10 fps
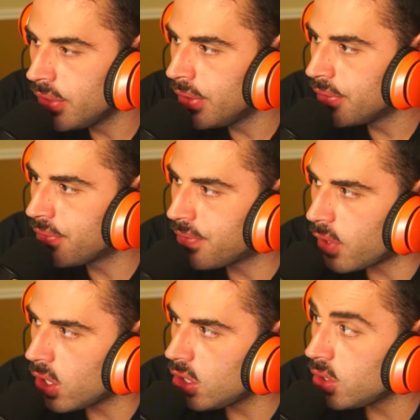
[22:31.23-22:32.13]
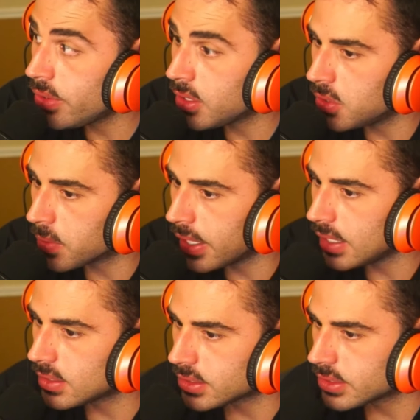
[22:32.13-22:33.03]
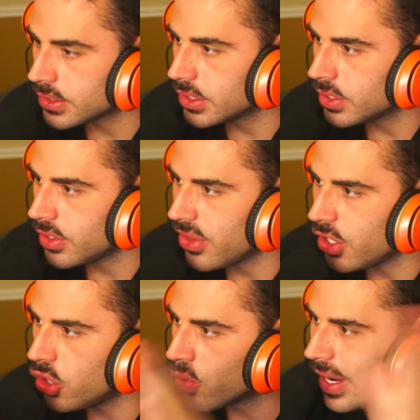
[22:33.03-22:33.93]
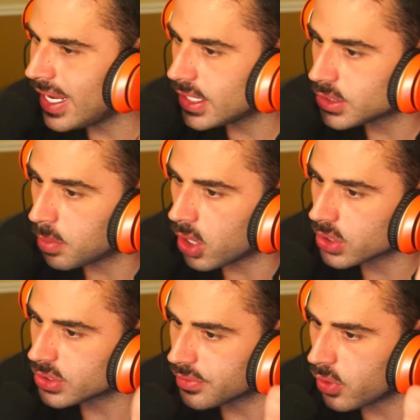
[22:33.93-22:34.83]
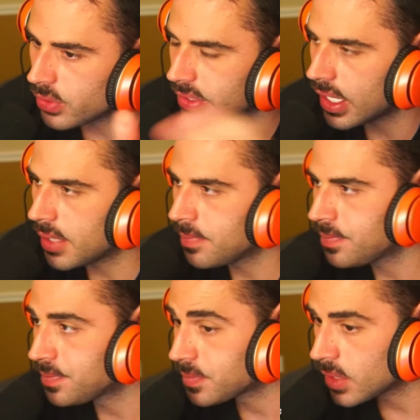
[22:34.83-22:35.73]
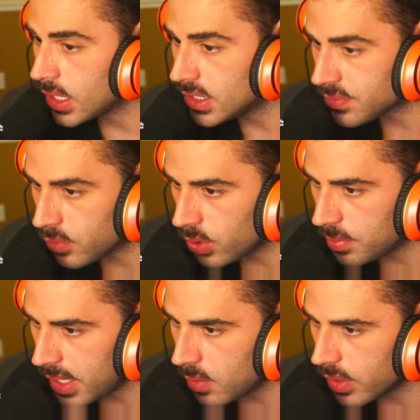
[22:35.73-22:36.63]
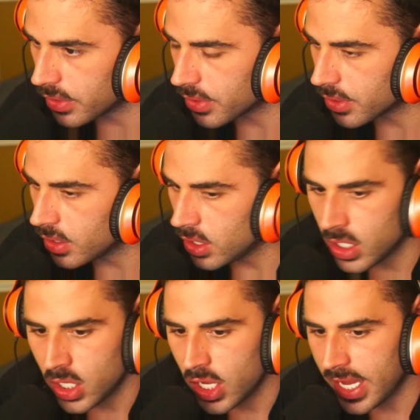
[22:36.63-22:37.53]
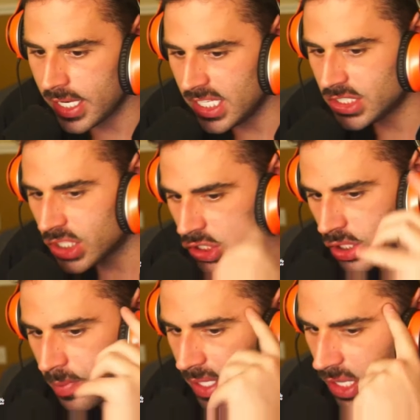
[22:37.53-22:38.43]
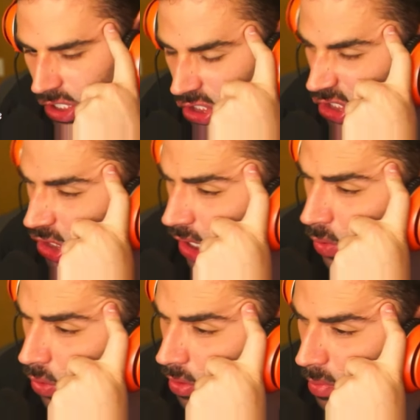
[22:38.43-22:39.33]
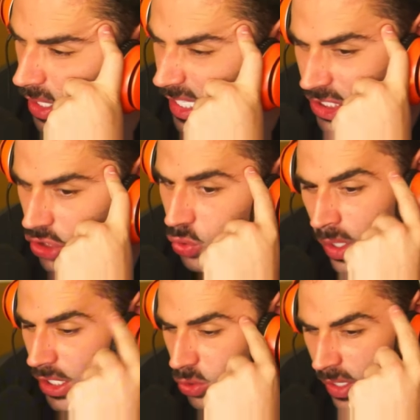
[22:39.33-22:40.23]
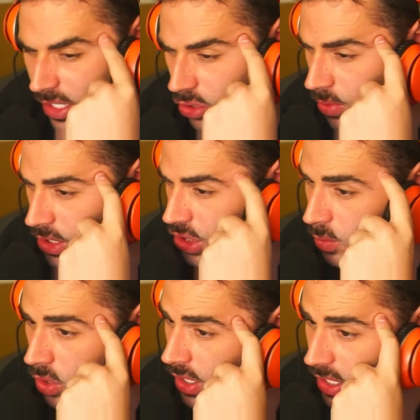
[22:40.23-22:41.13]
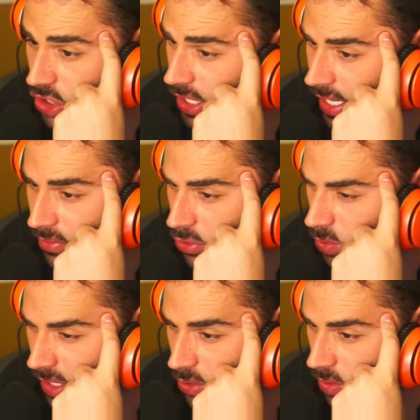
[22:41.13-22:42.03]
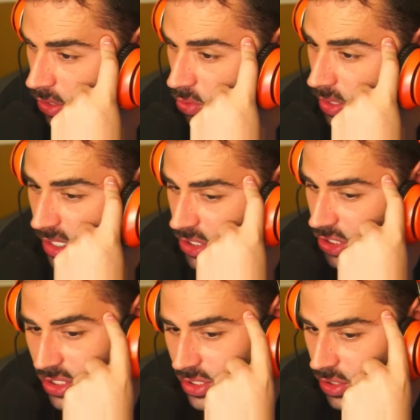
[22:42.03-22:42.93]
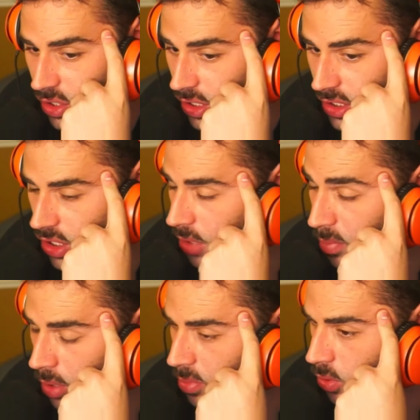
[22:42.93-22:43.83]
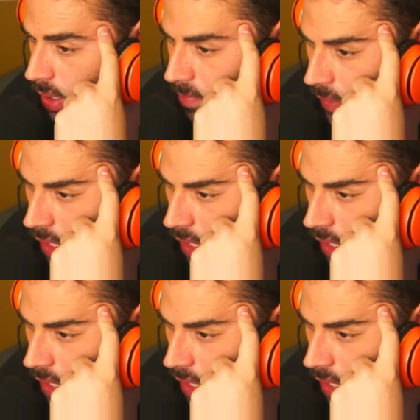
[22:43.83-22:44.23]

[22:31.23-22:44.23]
Follow the greats. The greatest boxer of all time is Floyd Mayweather. And he said something that stuck with me. This is 2023 shit. One in the chat for 2023. This is this is gonna pump you up.